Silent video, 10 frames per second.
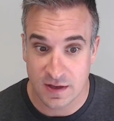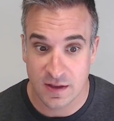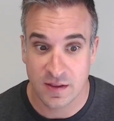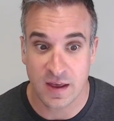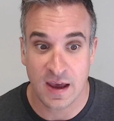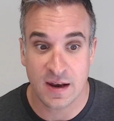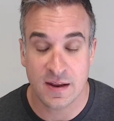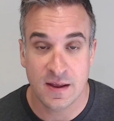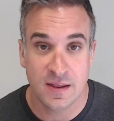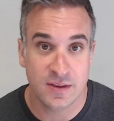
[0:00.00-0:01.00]

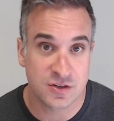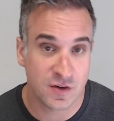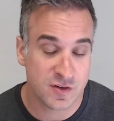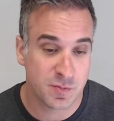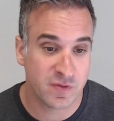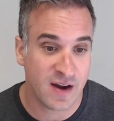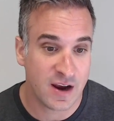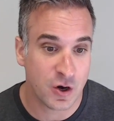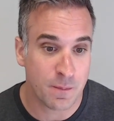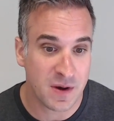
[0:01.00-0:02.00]
then the service
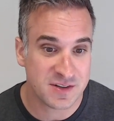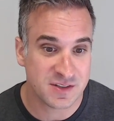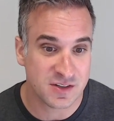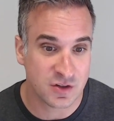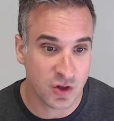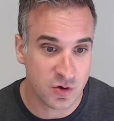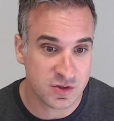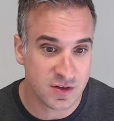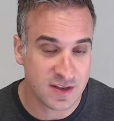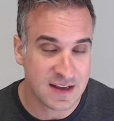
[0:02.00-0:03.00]
provider must
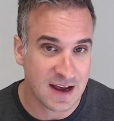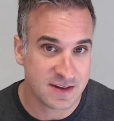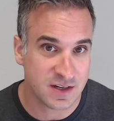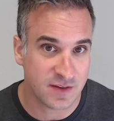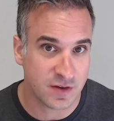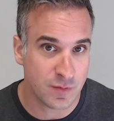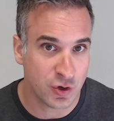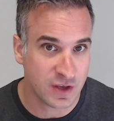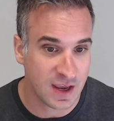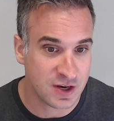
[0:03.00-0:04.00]
disclose the content of
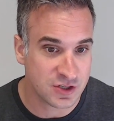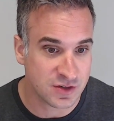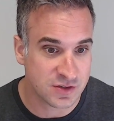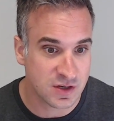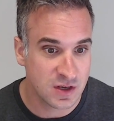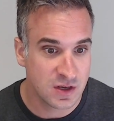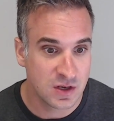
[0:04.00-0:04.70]
communications